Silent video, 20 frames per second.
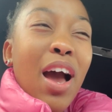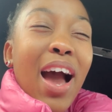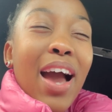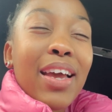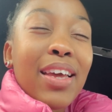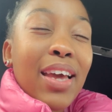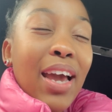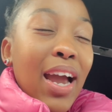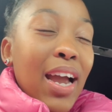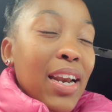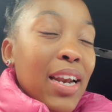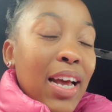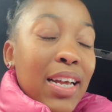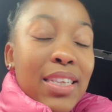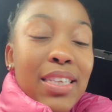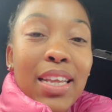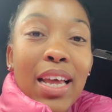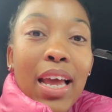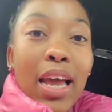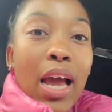Again, I
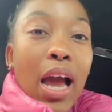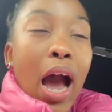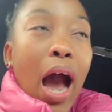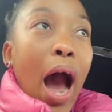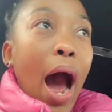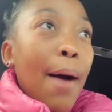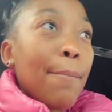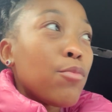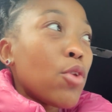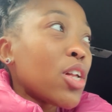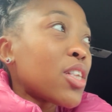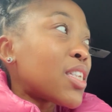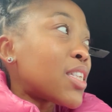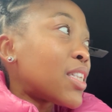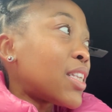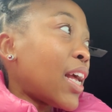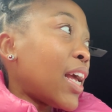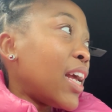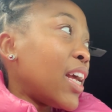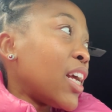say, I'm not
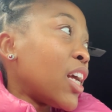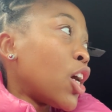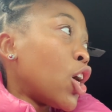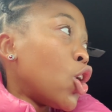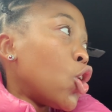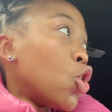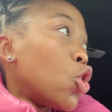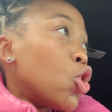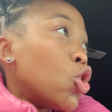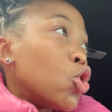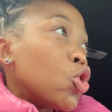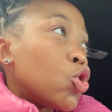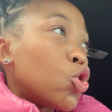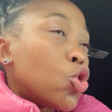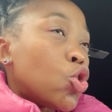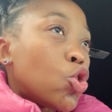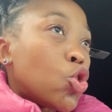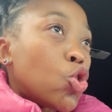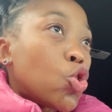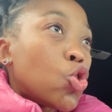saying
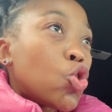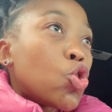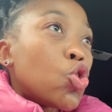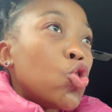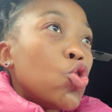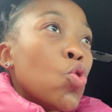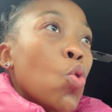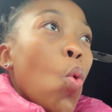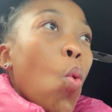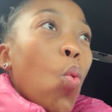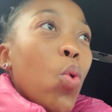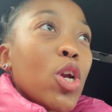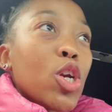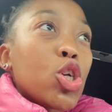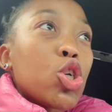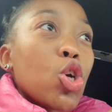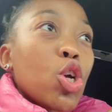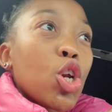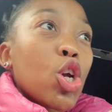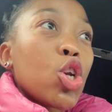we
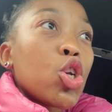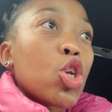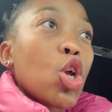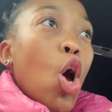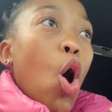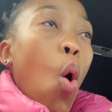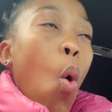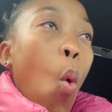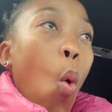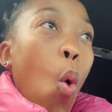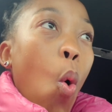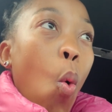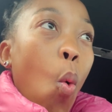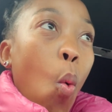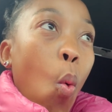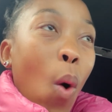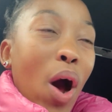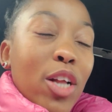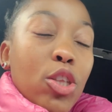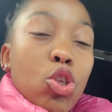shouldn't
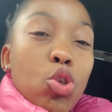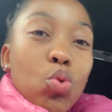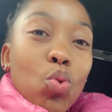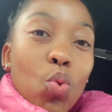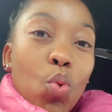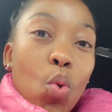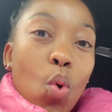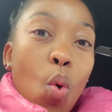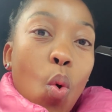want to